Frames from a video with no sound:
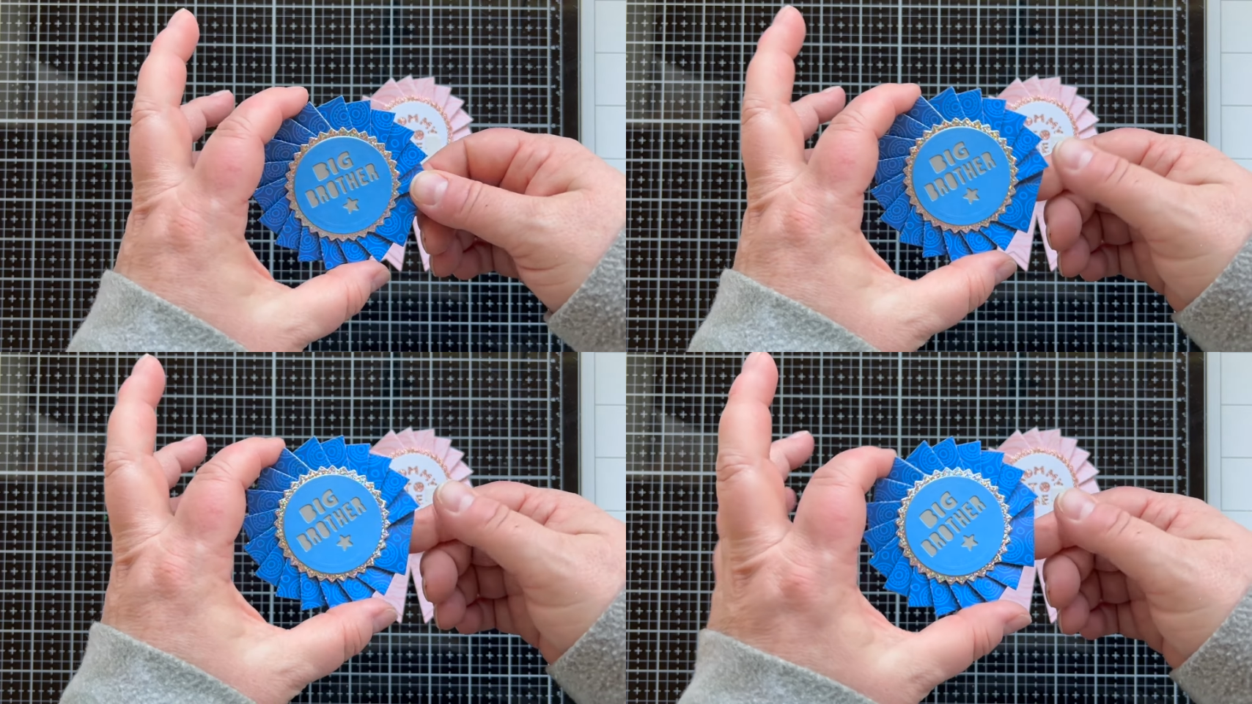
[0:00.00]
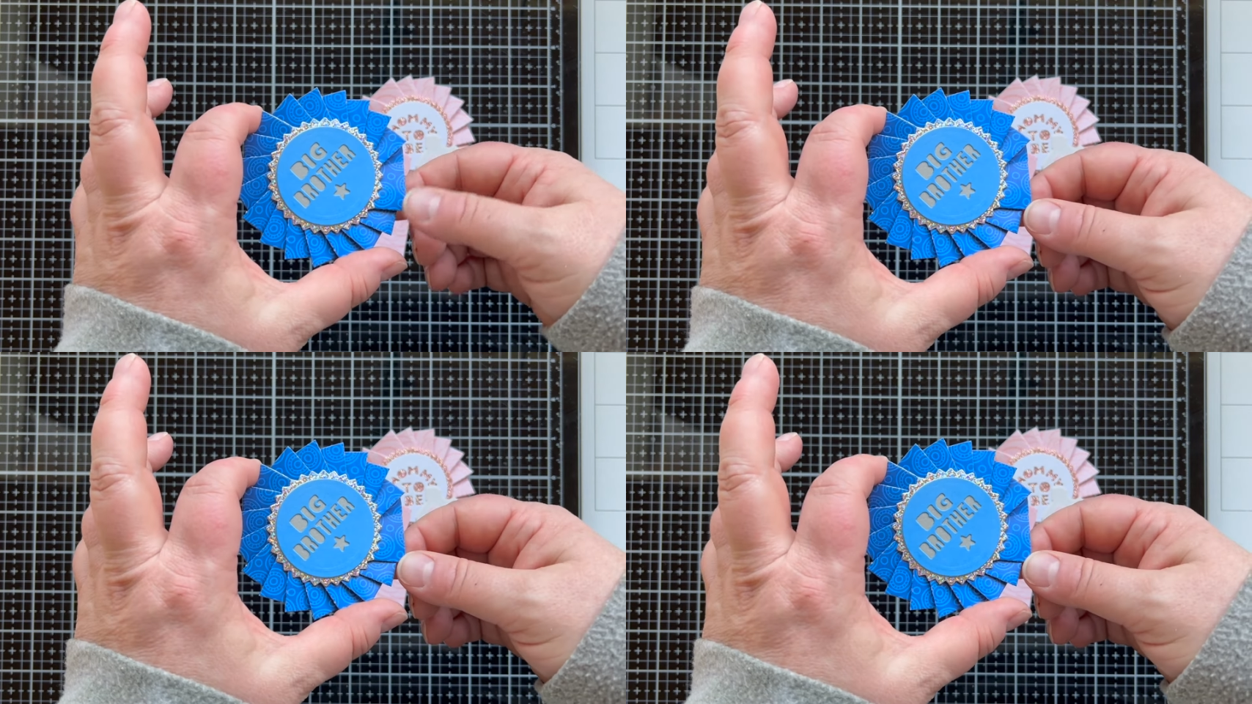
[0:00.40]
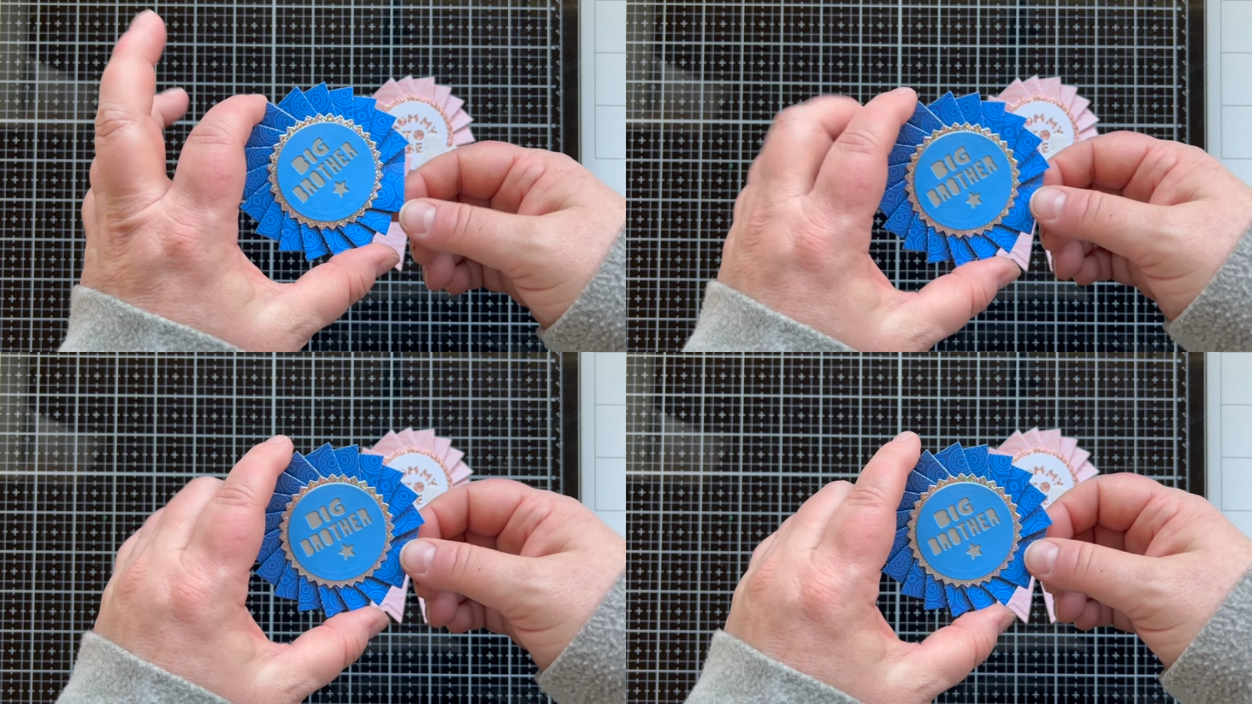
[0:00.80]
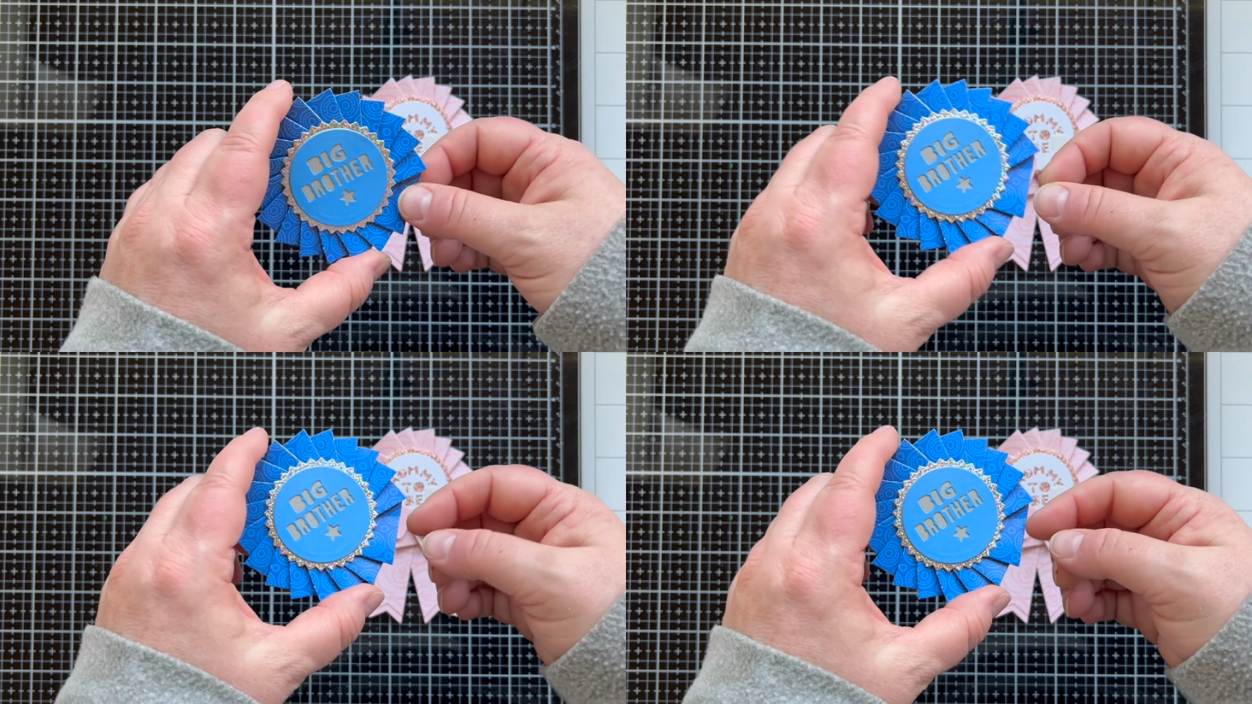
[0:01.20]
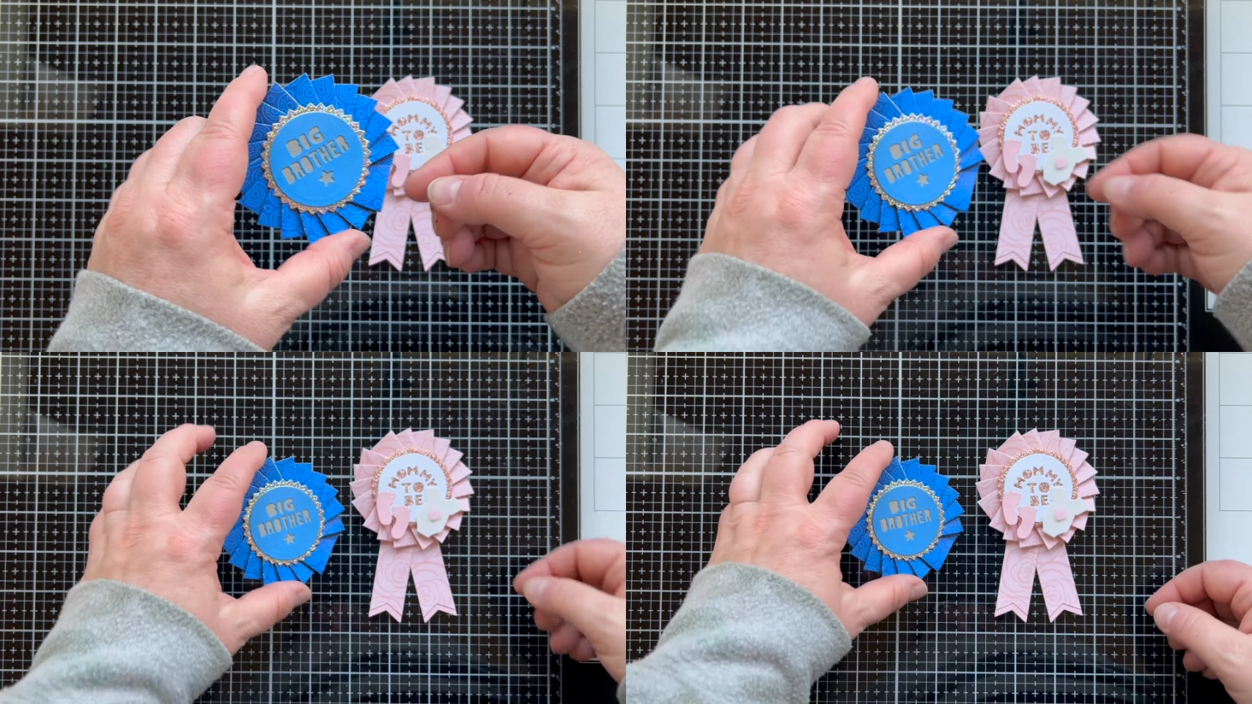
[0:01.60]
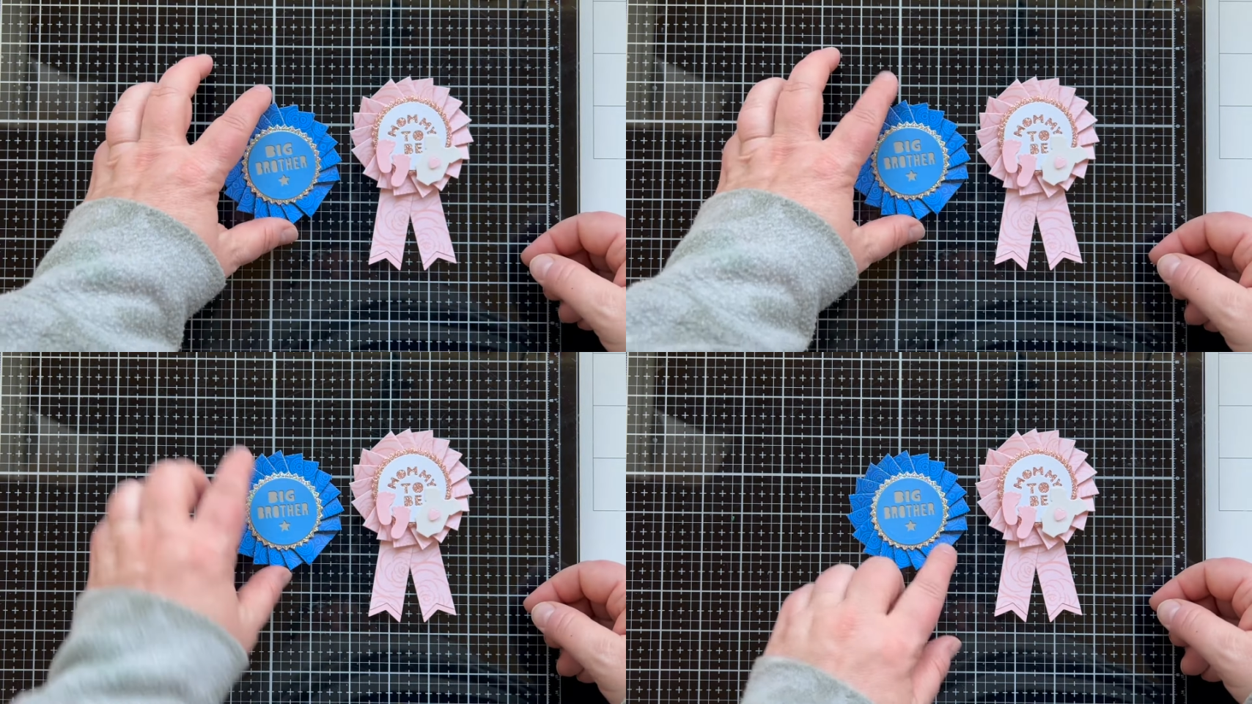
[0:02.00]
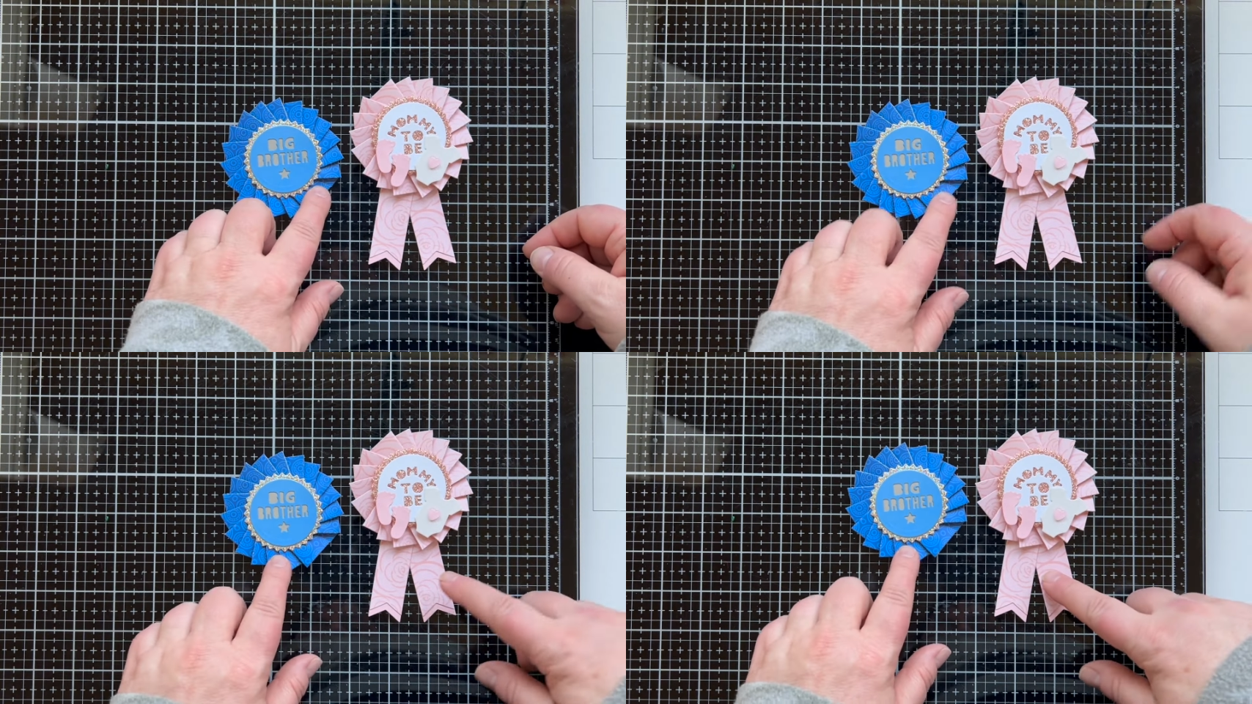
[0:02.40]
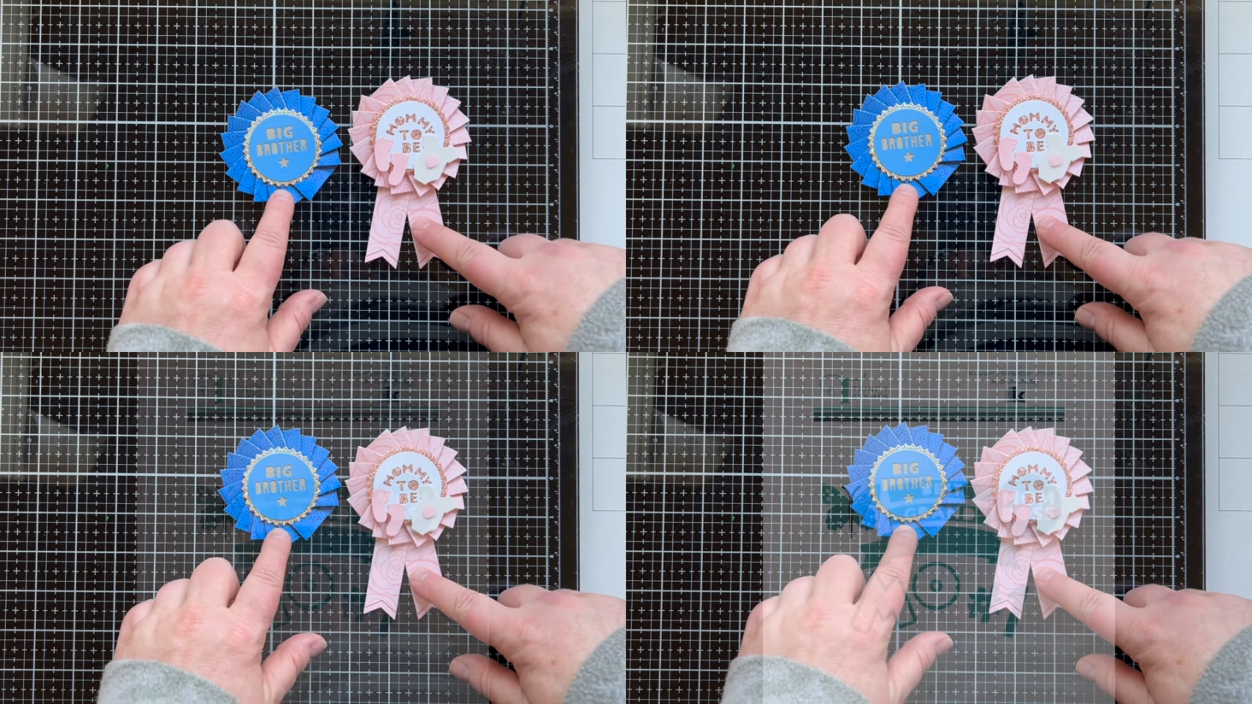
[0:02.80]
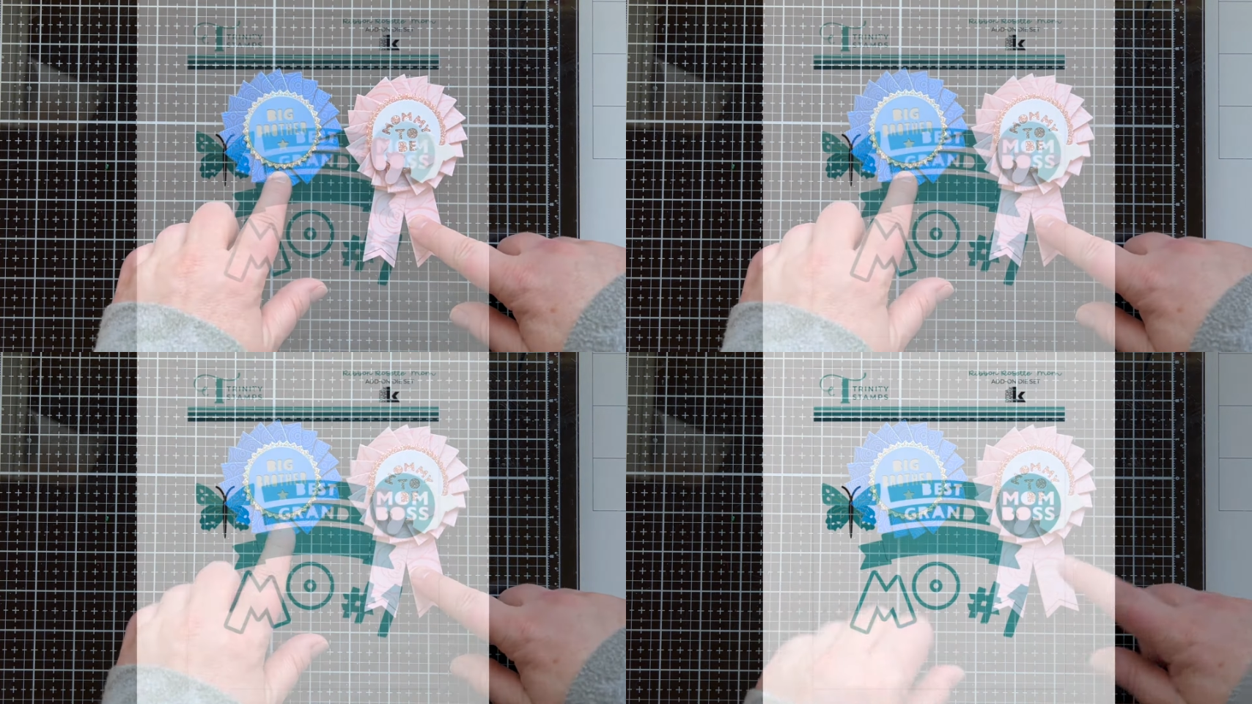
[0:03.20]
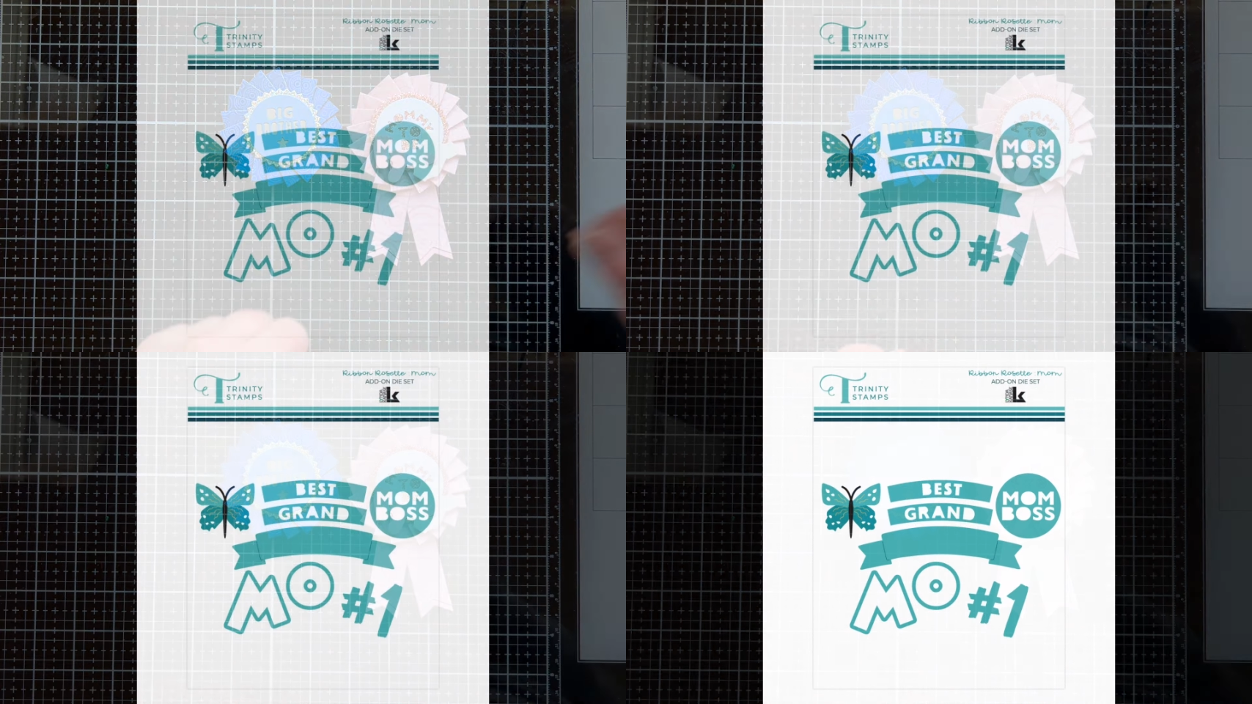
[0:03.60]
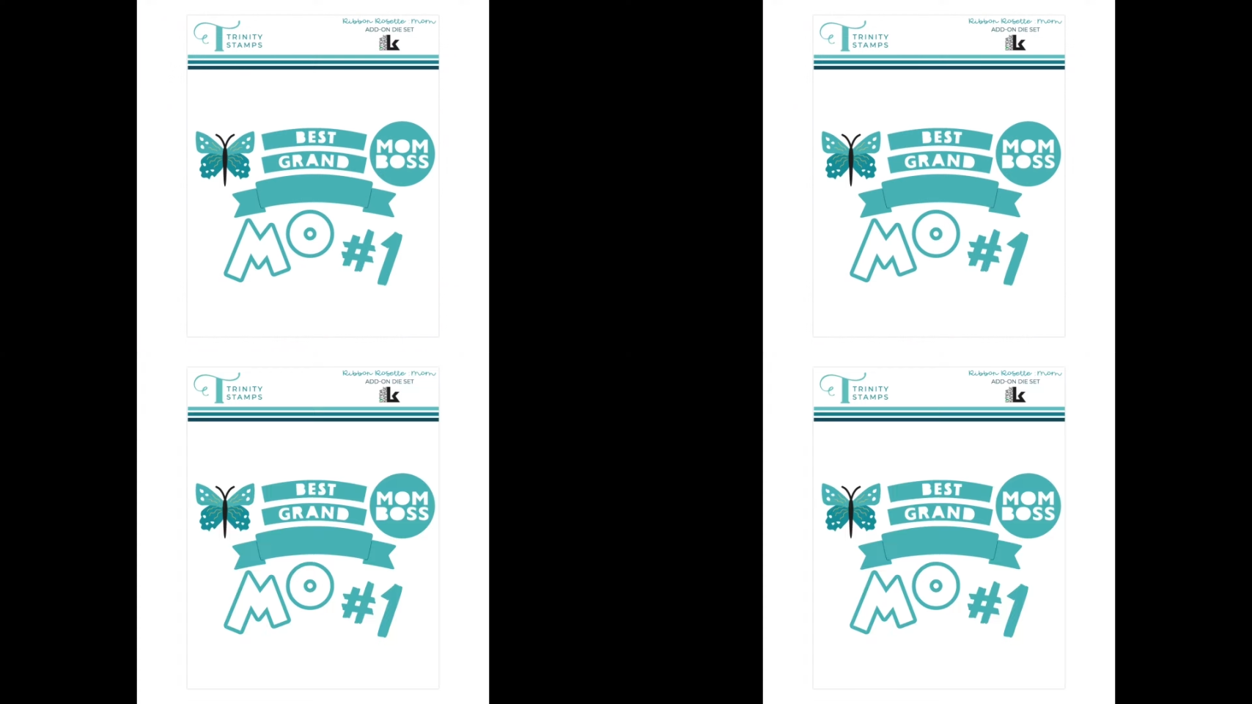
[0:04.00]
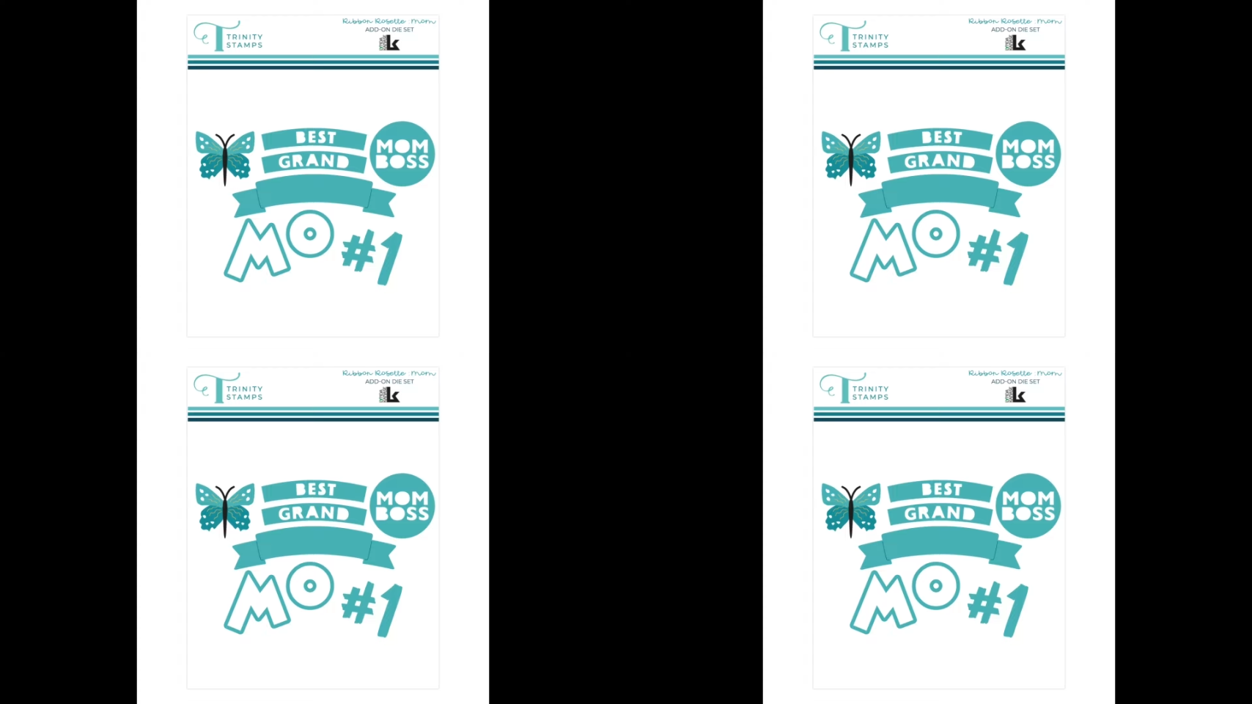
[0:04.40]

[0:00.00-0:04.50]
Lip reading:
Nobody's mouth can be seen.